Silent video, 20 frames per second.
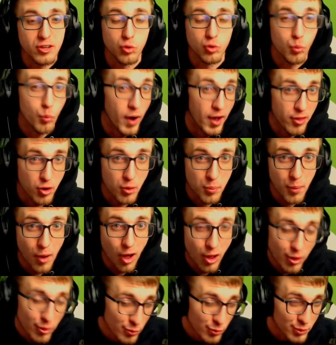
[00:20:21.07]
weather
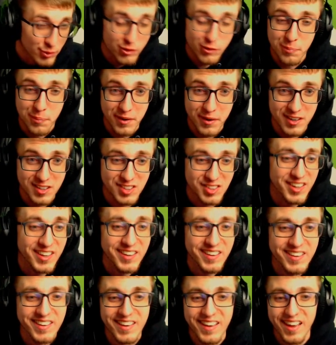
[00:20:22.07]
ball, which is pretty sick.
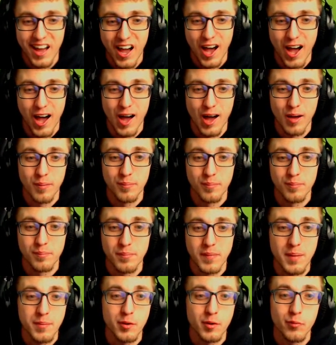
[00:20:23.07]

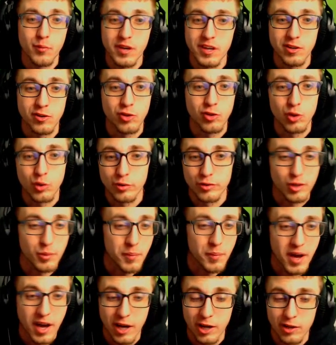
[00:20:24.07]
Maybe we could do
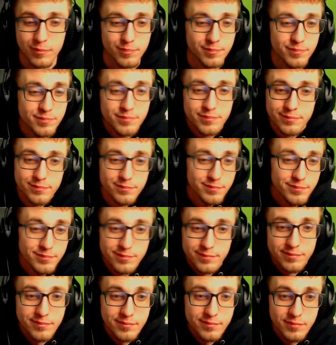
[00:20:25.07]
some
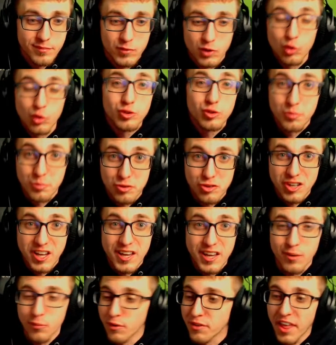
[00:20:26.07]

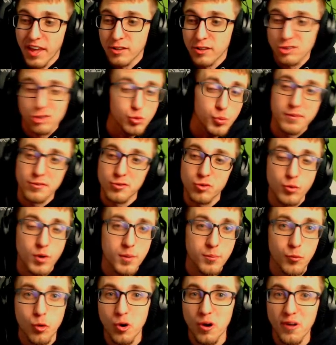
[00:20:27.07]
shit with like swift
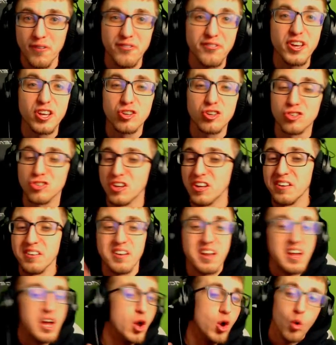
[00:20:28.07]
swim, Qwilfish, and
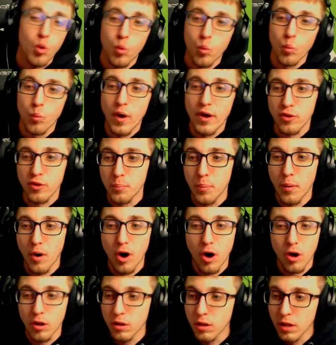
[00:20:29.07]
weather
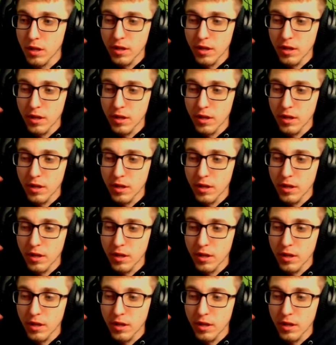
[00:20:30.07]
ball.